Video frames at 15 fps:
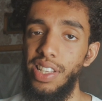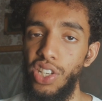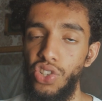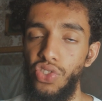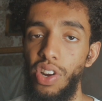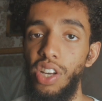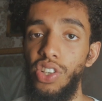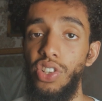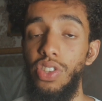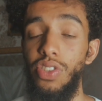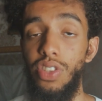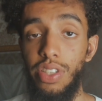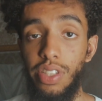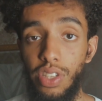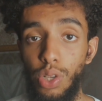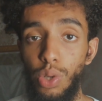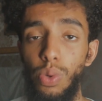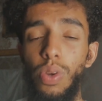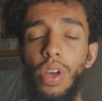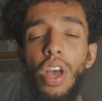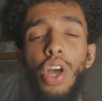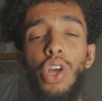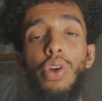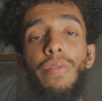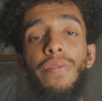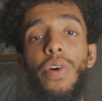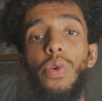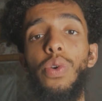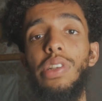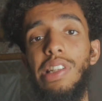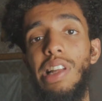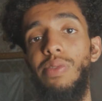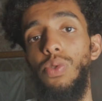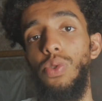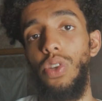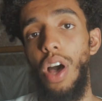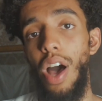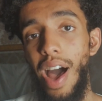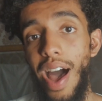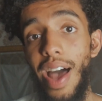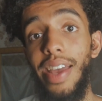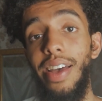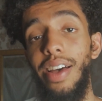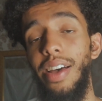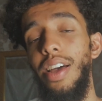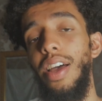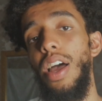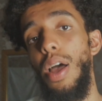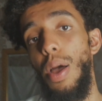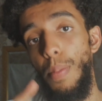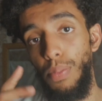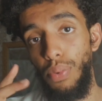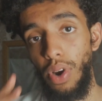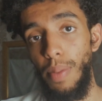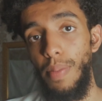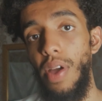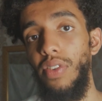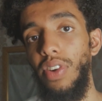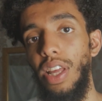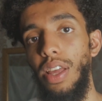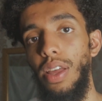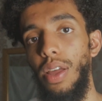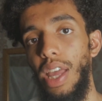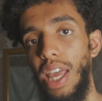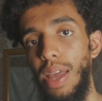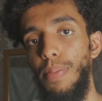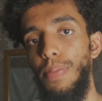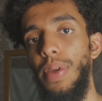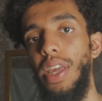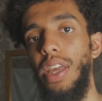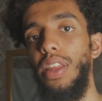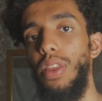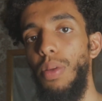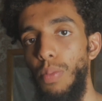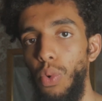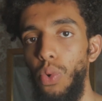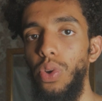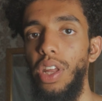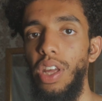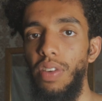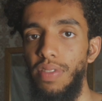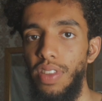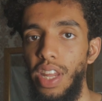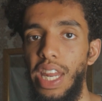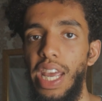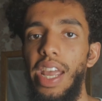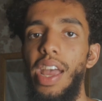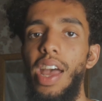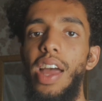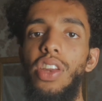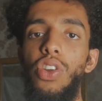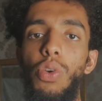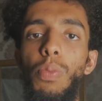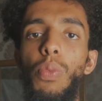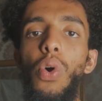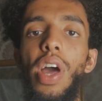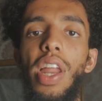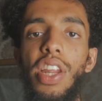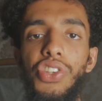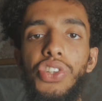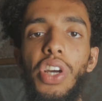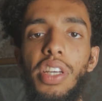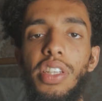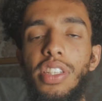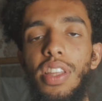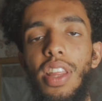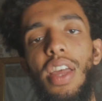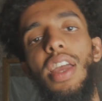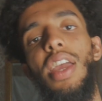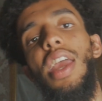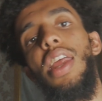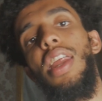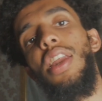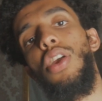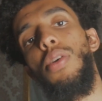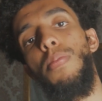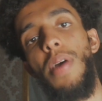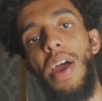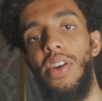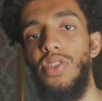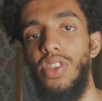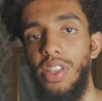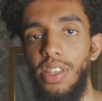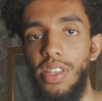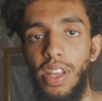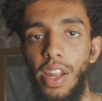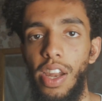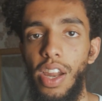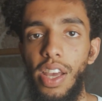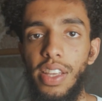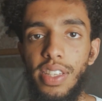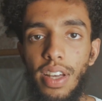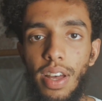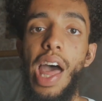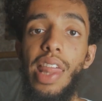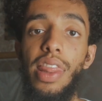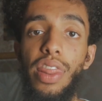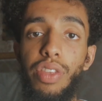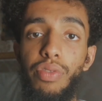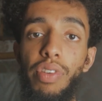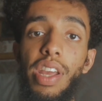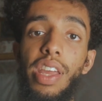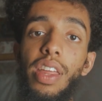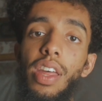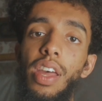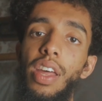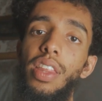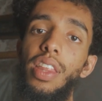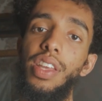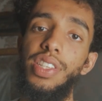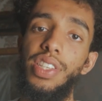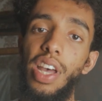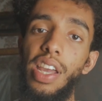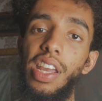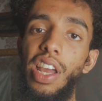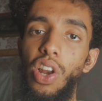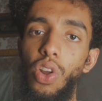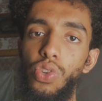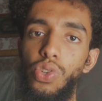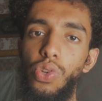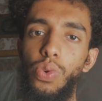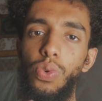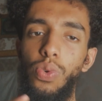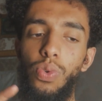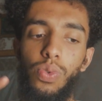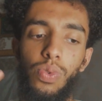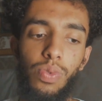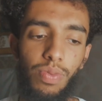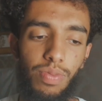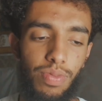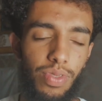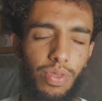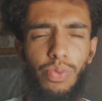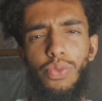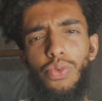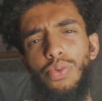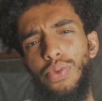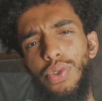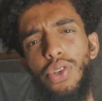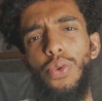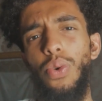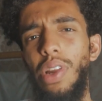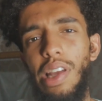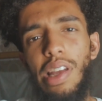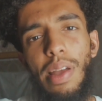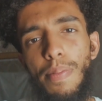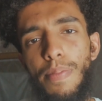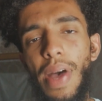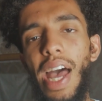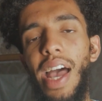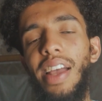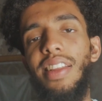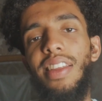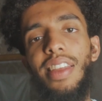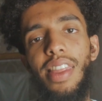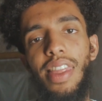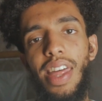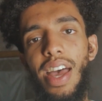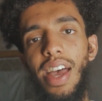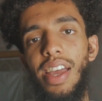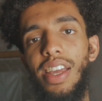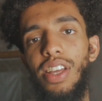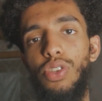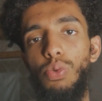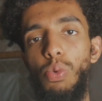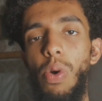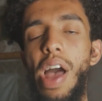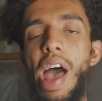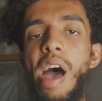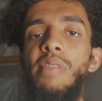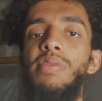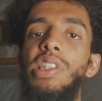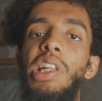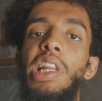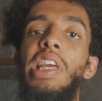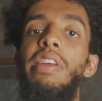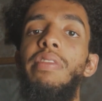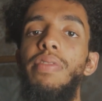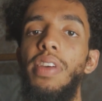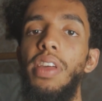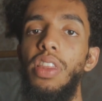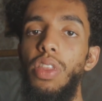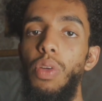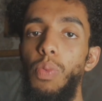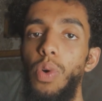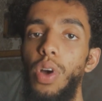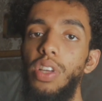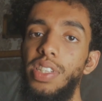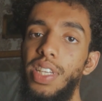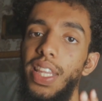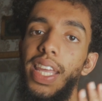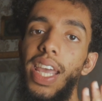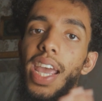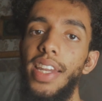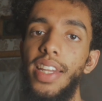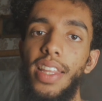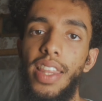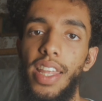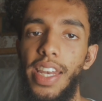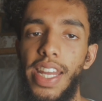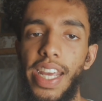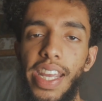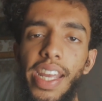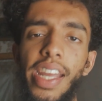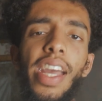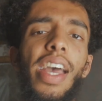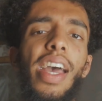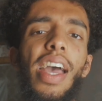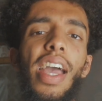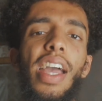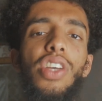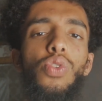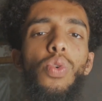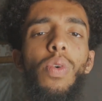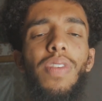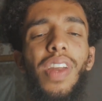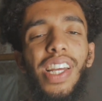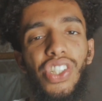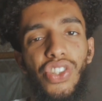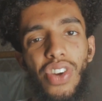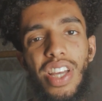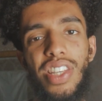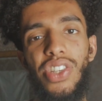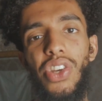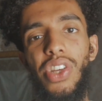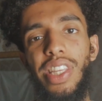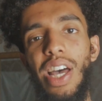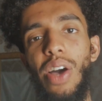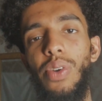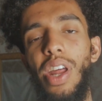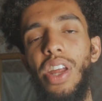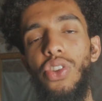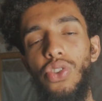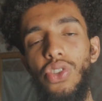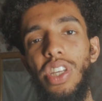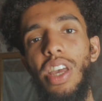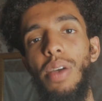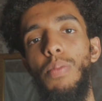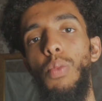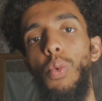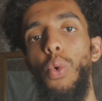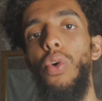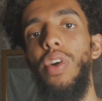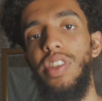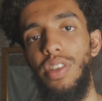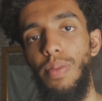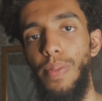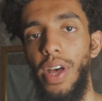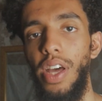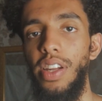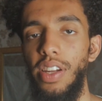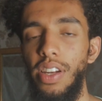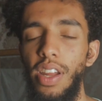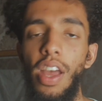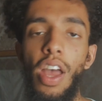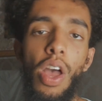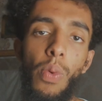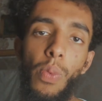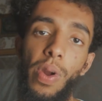distractions. Two, your focus levels are higher, primarily it being the morning of the day and you're more energized in comparison to the nighttime. And three, the psychological, would you call it, impact that it sort of has leaving the work to the end of the day, it sort of like drags you down and you see it more as a burden.